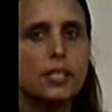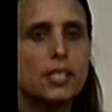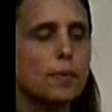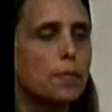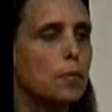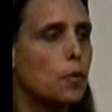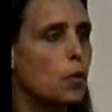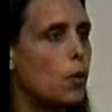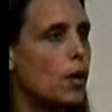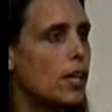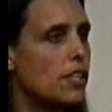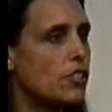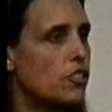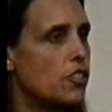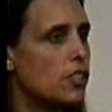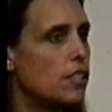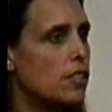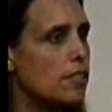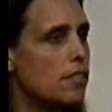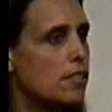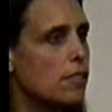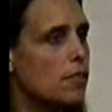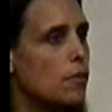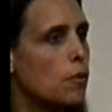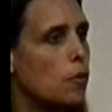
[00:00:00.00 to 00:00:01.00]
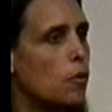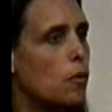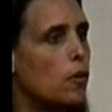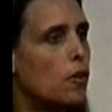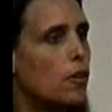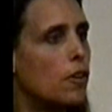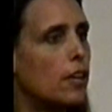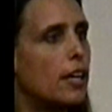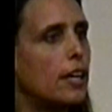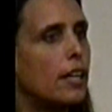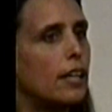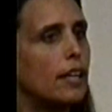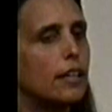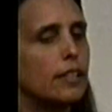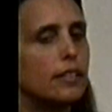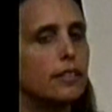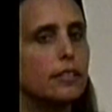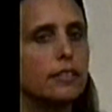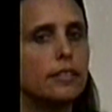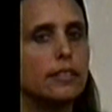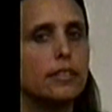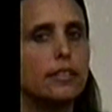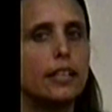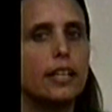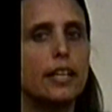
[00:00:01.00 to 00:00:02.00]
there were some questions, or
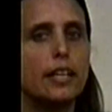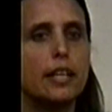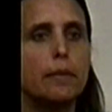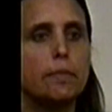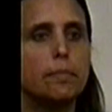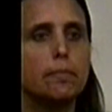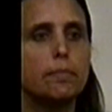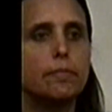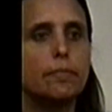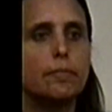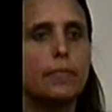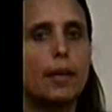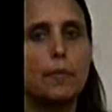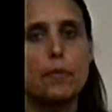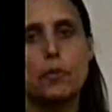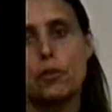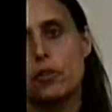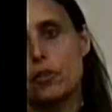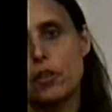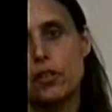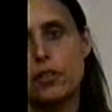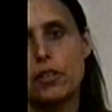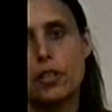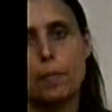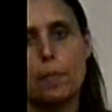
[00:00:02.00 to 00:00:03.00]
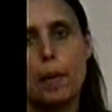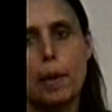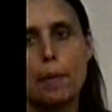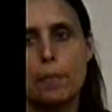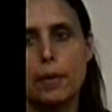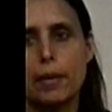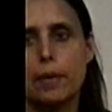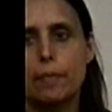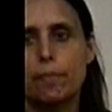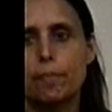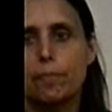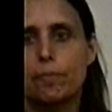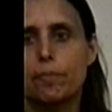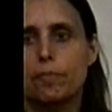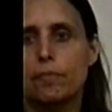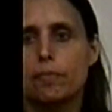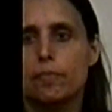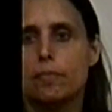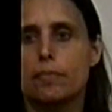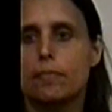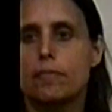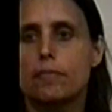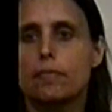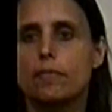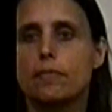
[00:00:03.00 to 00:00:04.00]
uh, uh, I'm sure there might be.
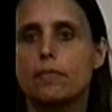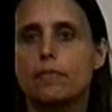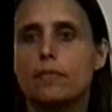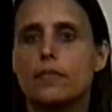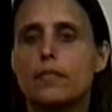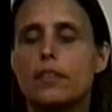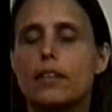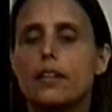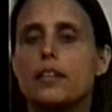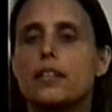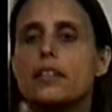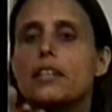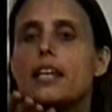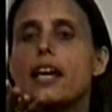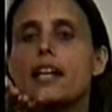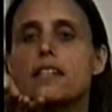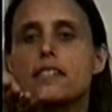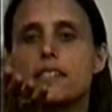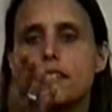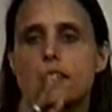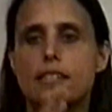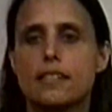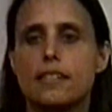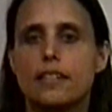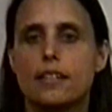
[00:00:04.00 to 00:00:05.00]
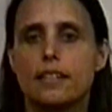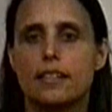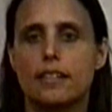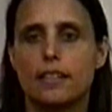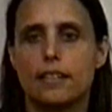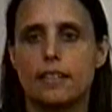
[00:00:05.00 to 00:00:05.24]
Yes.